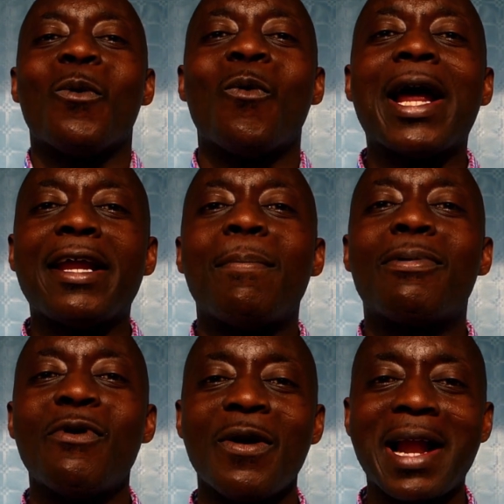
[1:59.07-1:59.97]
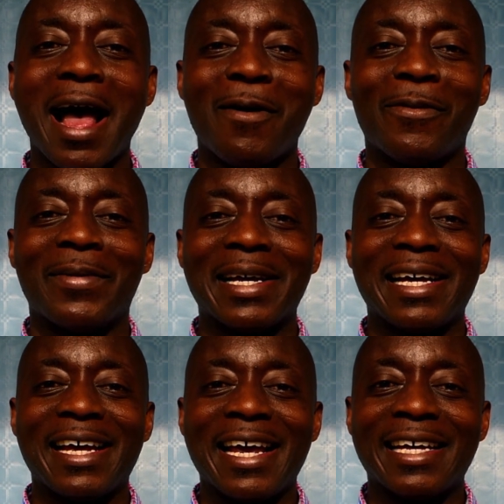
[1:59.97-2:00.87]
when a pronoun
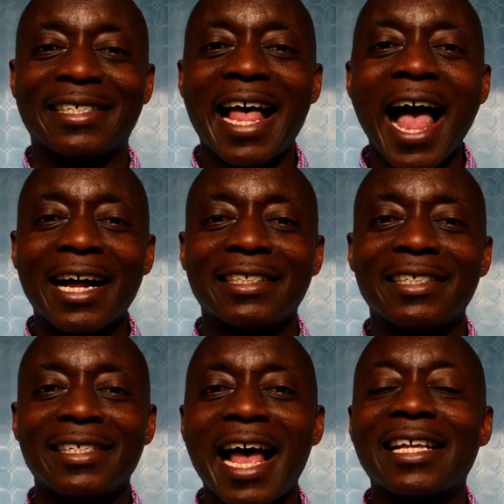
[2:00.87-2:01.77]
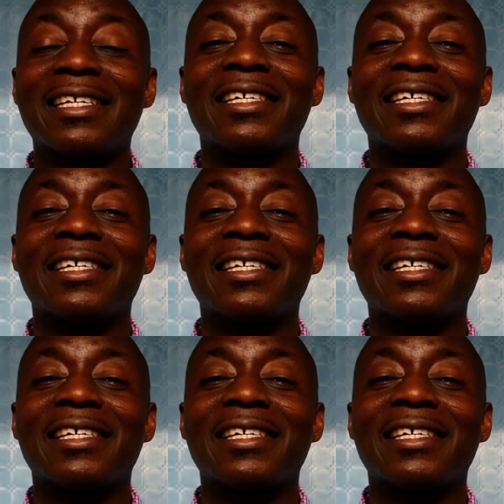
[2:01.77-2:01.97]
is acting as a